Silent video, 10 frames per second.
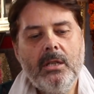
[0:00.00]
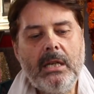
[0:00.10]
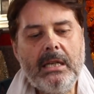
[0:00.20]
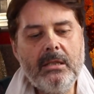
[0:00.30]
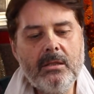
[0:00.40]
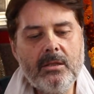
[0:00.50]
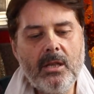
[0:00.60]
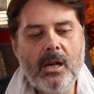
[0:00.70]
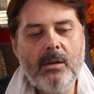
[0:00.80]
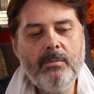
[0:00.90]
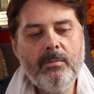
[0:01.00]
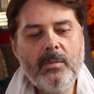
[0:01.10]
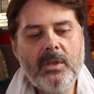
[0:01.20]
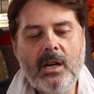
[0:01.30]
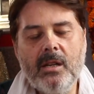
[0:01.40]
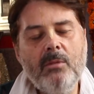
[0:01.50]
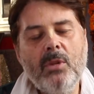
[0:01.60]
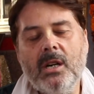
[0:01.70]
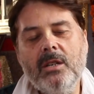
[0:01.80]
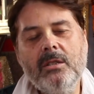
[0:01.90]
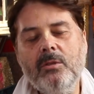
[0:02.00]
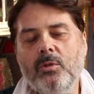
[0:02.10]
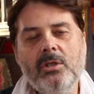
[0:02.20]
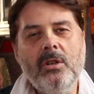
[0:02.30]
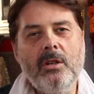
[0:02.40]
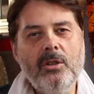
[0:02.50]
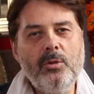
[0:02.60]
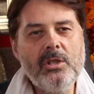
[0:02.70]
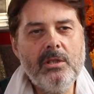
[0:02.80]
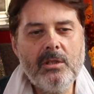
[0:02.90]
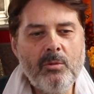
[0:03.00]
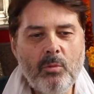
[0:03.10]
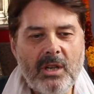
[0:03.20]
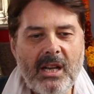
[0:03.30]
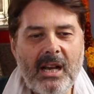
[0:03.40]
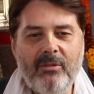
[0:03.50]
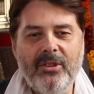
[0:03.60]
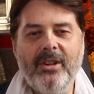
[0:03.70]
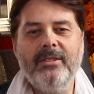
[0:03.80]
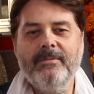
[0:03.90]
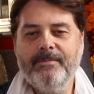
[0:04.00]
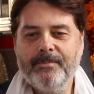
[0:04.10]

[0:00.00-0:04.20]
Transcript: And Narayana Maharaj, he was not interested in what I have done.